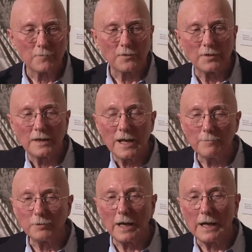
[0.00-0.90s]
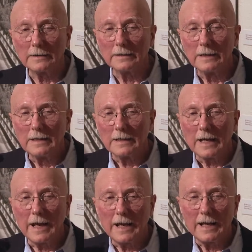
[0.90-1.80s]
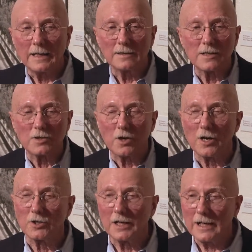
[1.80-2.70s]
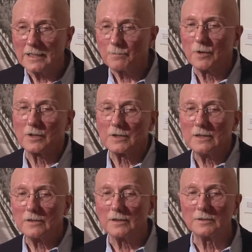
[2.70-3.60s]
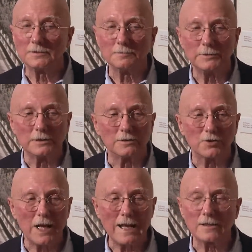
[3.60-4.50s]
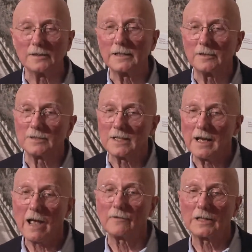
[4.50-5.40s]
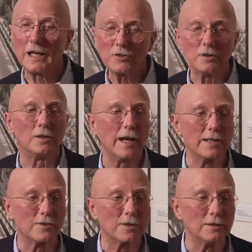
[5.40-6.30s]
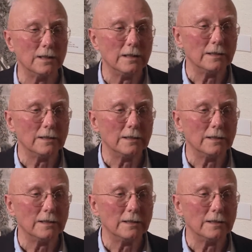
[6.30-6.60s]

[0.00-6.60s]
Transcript: the upland and discharging icebergs into the Beagle Channel, and it was a navigational hazard